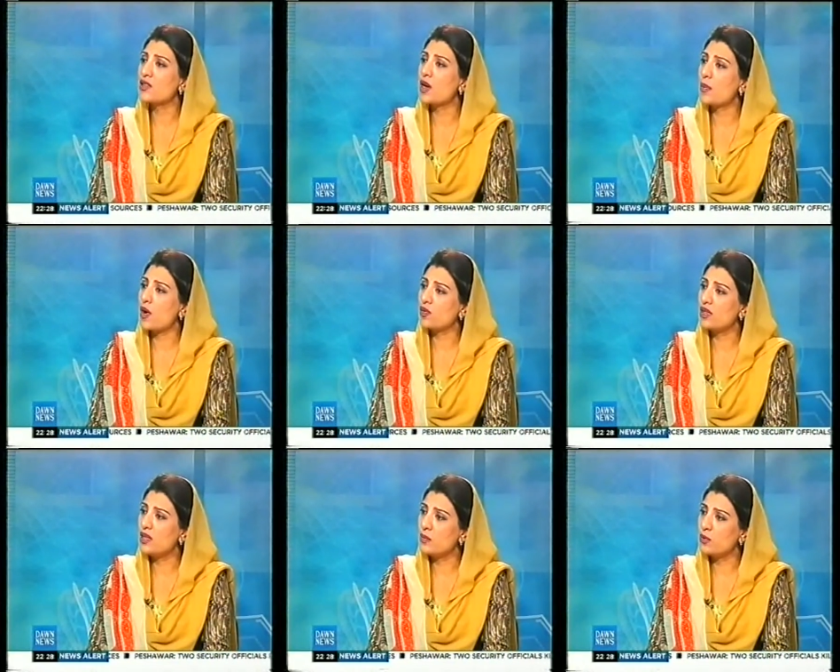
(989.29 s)
about
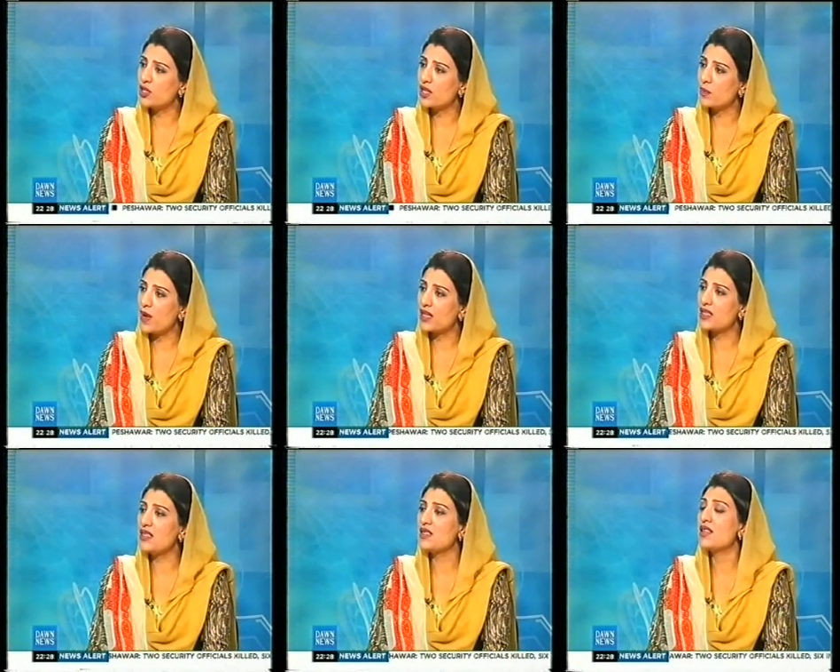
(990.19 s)
the political
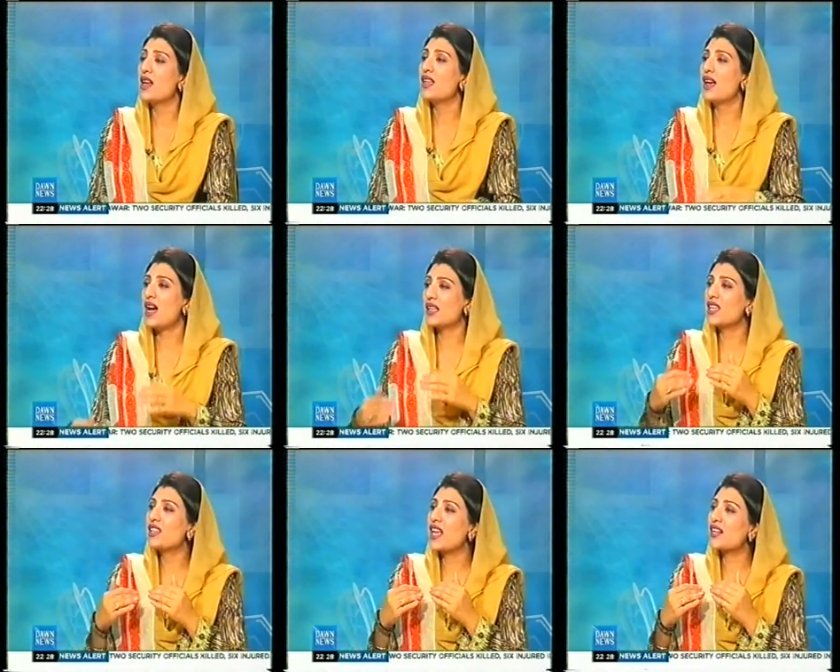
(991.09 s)
parties, I
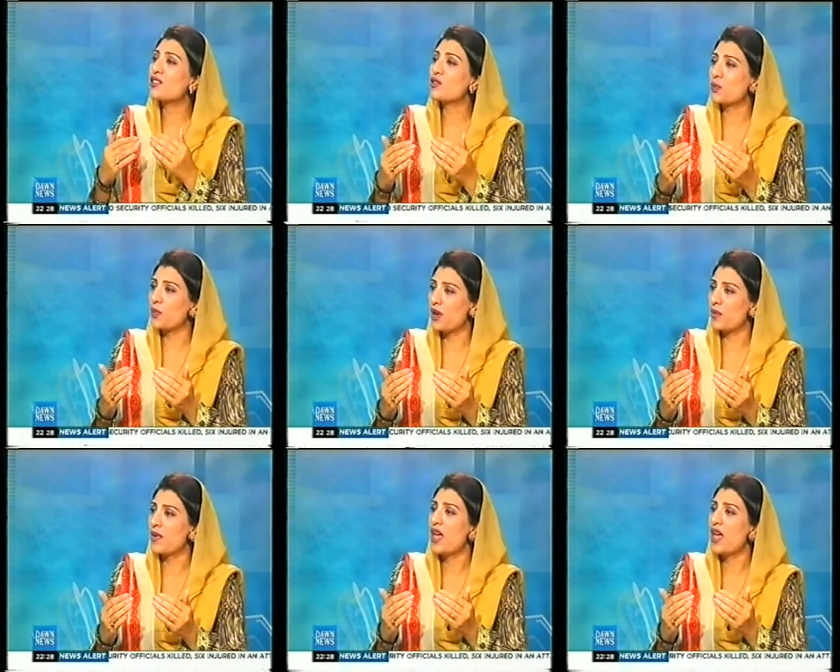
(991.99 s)
think that's the supreme.